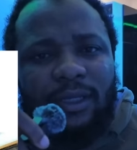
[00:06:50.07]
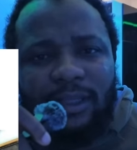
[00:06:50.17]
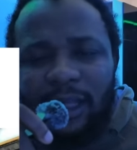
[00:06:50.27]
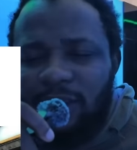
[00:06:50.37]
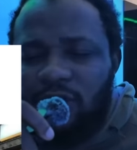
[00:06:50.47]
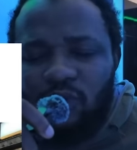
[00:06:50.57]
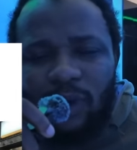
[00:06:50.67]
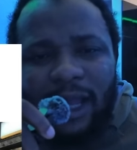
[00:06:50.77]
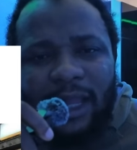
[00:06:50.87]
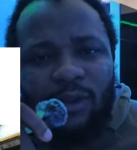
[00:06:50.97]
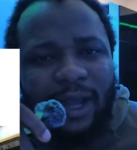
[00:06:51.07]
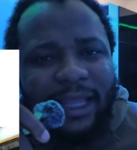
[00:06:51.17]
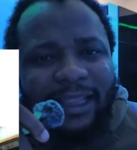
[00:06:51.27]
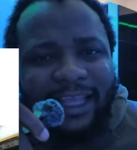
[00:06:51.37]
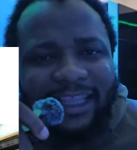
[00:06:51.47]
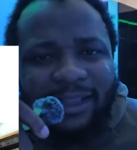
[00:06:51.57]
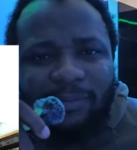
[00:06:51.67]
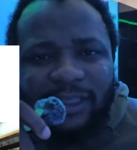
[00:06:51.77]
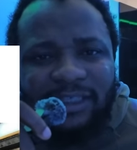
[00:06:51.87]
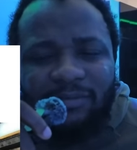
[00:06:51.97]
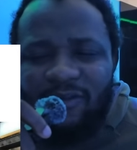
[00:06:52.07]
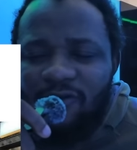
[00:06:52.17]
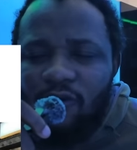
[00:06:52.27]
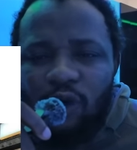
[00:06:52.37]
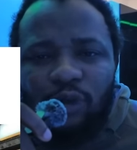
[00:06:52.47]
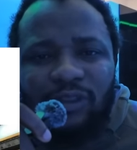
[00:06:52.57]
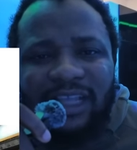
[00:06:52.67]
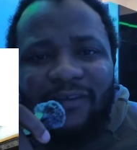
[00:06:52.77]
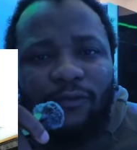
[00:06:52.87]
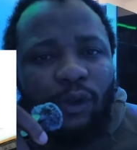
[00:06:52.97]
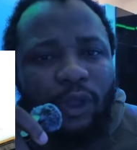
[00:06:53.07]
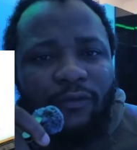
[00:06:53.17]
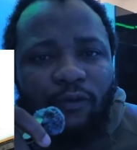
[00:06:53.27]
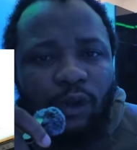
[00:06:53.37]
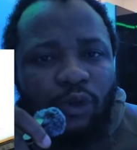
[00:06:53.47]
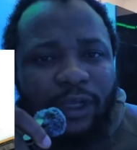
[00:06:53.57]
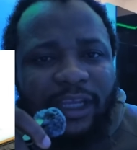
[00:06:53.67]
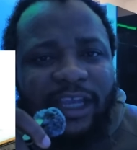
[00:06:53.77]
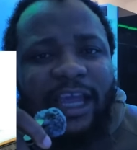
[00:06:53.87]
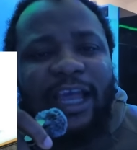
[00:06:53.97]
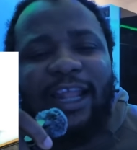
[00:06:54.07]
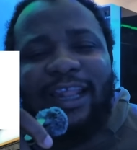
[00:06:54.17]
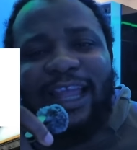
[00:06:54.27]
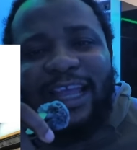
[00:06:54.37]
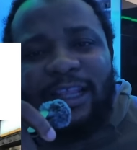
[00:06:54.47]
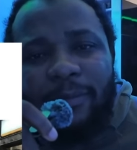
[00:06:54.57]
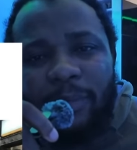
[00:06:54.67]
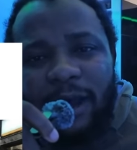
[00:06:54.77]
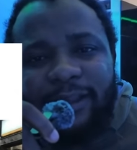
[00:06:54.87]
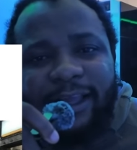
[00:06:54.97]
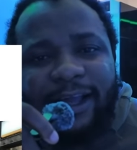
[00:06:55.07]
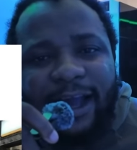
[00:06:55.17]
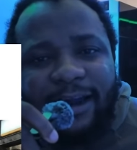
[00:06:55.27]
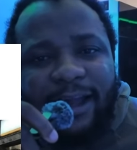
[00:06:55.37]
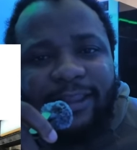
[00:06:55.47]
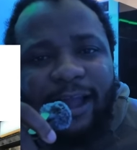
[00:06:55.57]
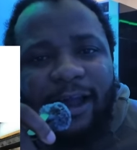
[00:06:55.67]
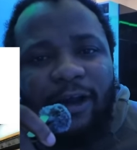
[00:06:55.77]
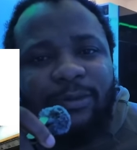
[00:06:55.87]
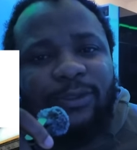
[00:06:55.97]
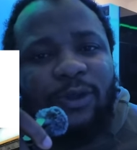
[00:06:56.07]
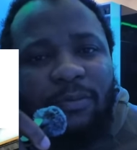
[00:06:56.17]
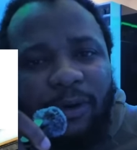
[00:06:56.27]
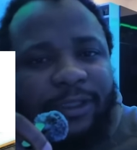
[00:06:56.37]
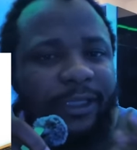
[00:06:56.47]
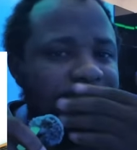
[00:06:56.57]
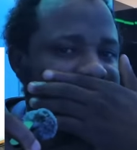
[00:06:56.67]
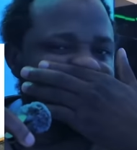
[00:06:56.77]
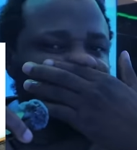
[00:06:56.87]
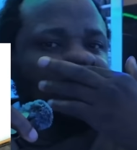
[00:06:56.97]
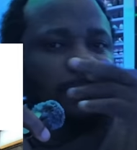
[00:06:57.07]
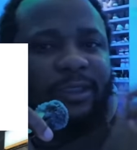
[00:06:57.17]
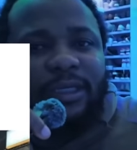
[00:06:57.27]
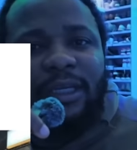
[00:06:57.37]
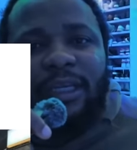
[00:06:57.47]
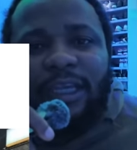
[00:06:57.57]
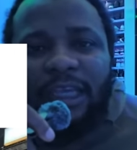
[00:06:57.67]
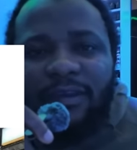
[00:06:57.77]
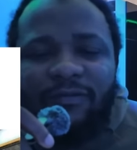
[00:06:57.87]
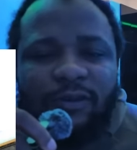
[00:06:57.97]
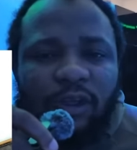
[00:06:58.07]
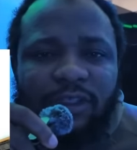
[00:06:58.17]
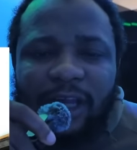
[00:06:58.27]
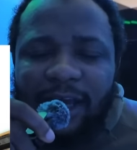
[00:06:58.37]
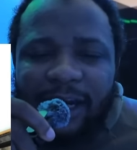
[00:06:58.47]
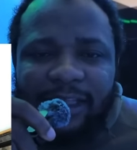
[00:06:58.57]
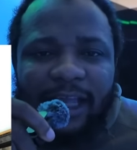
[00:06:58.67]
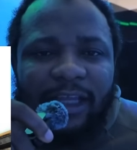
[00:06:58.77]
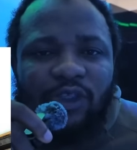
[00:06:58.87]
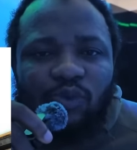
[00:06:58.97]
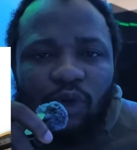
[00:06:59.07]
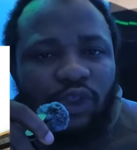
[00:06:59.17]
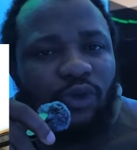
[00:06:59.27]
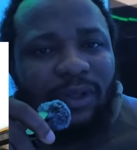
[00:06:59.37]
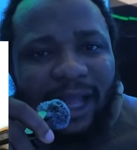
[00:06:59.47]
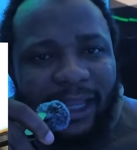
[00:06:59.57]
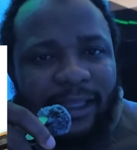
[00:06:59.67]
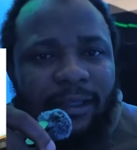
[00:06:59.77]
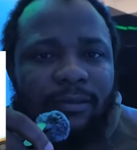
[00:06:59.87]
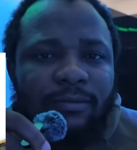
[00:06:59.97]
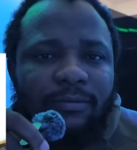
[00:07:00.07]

That is why you are a learned person. Before you start following, following, learn about the character of somebody. If such character is what you like,